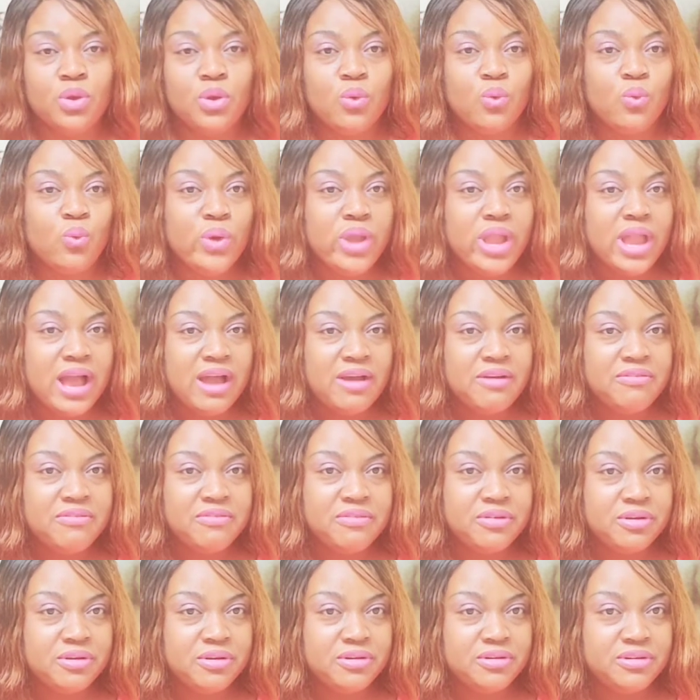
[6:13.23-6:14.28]
We have
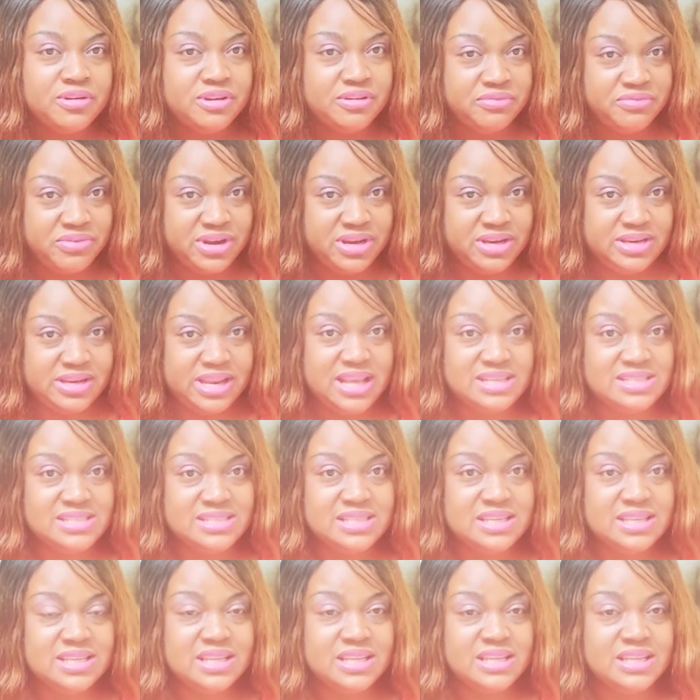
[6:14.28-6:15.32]
different
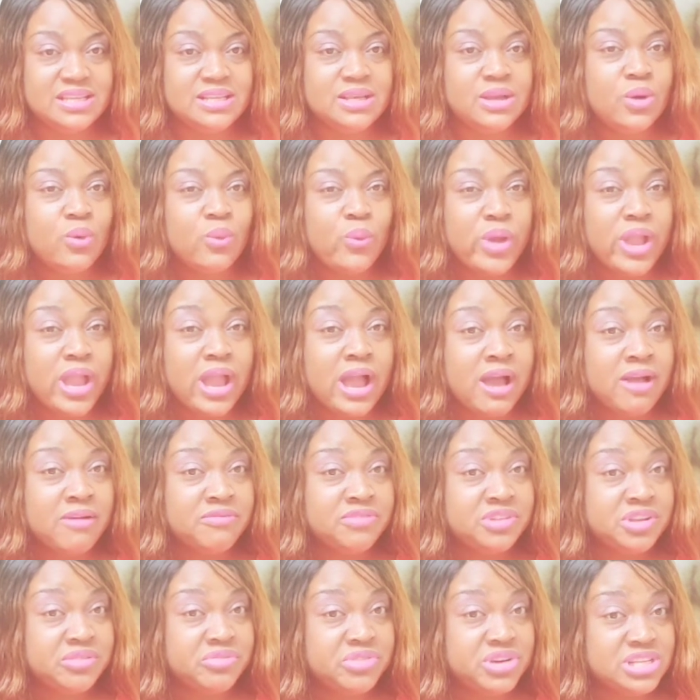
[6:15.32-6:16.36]
destiny. We have
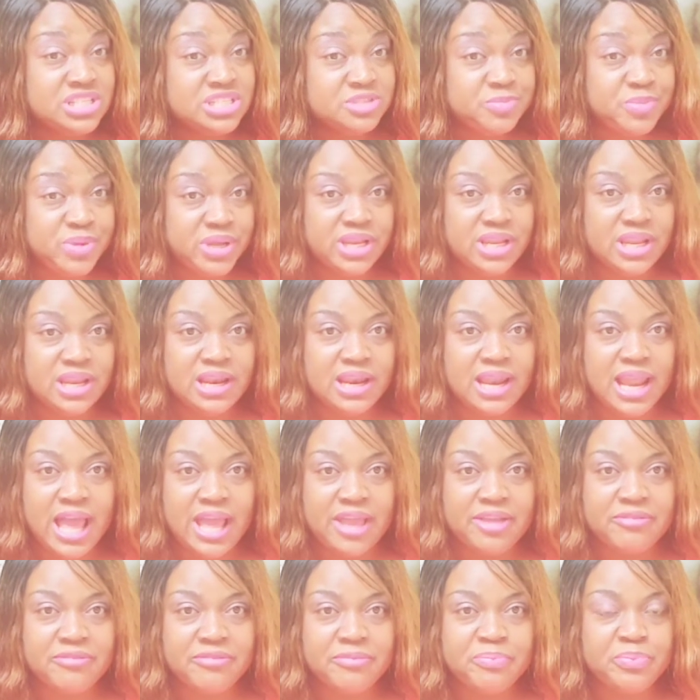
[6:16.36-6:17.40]
different speed in
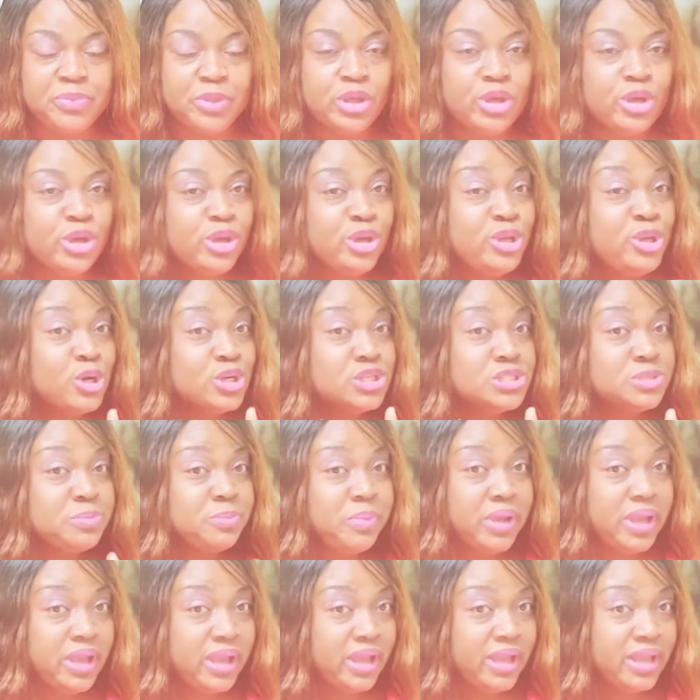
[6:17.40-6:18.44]
life. Your
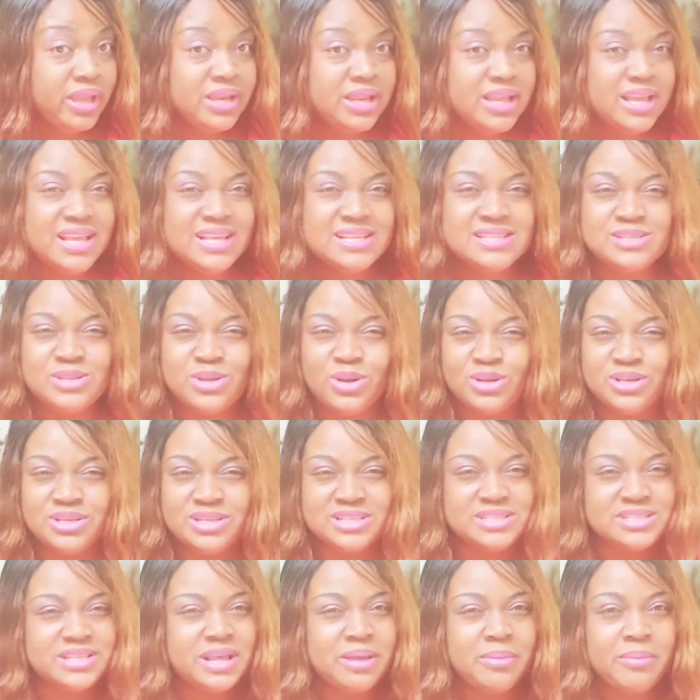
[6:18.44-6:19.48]
speed is not the
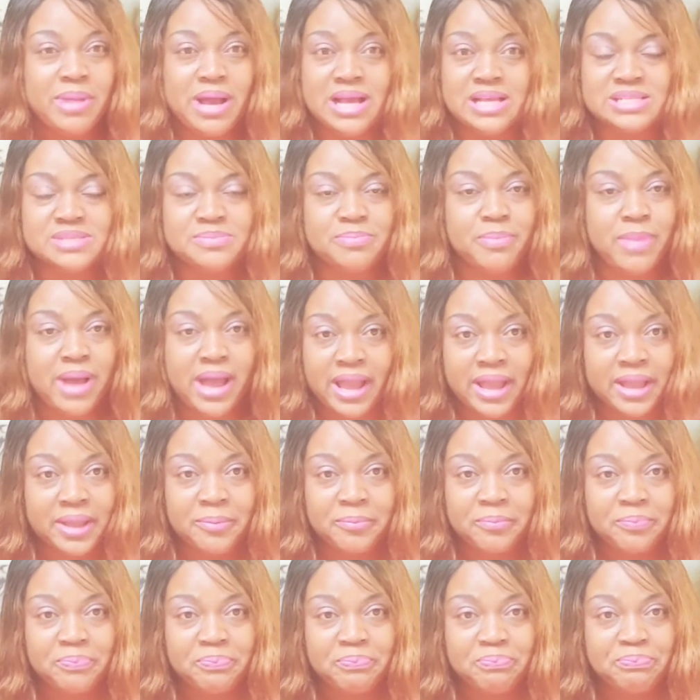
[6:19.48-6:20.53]
same as mine.
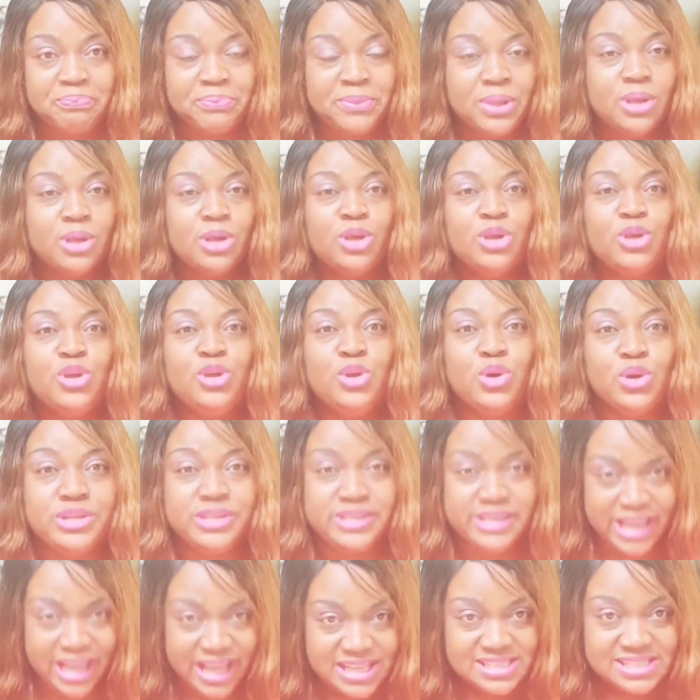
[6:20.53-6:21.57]
Your
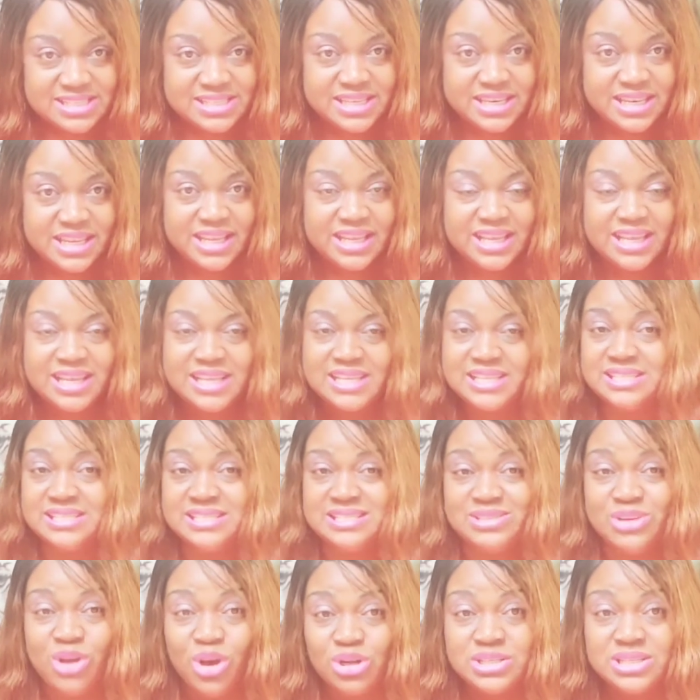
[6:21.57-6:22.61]
destiny is
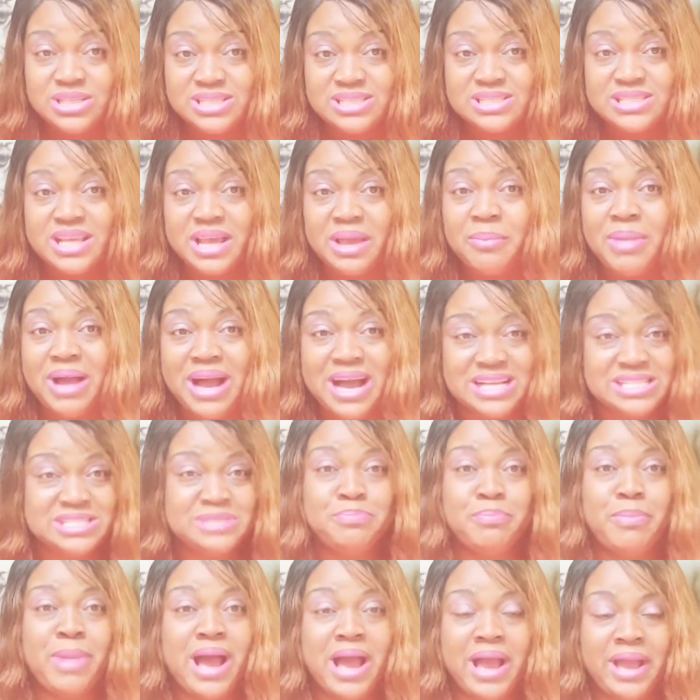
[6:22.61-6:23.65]
not the same as
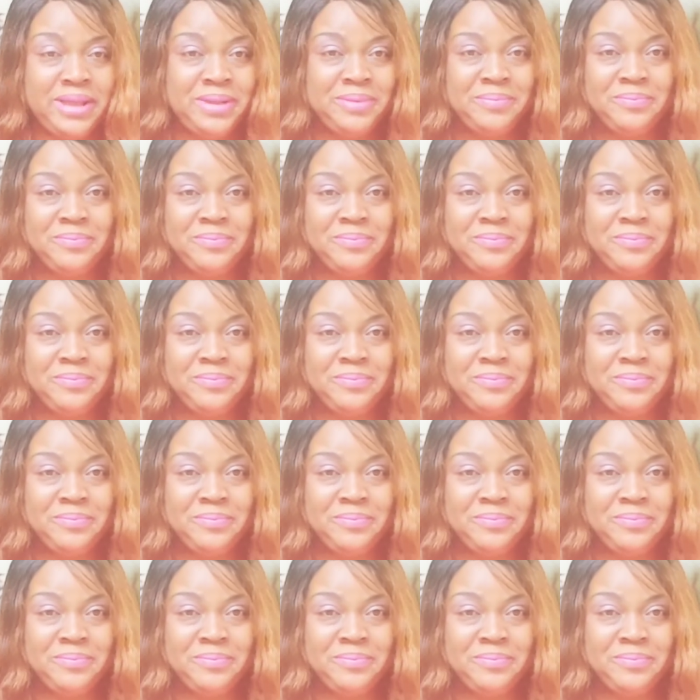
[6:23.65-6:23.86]
mine.